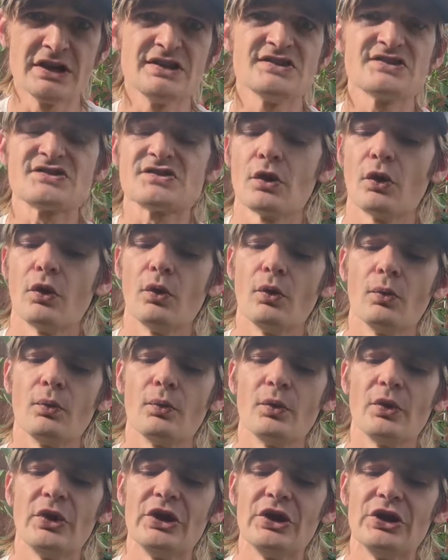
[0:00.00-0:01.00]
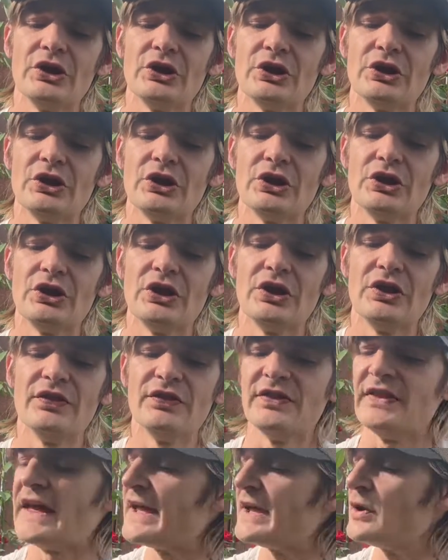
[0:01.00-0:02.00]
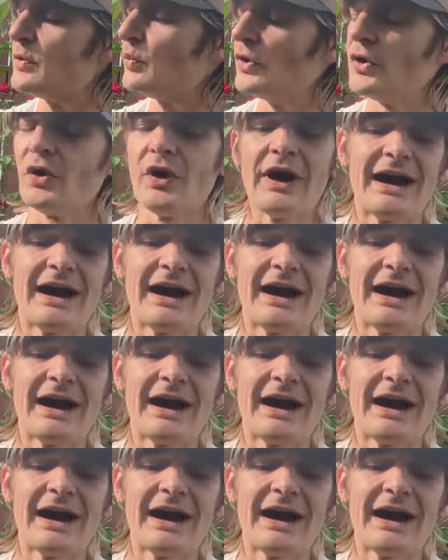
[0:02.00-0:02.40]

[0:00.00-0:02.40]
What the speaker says: So they will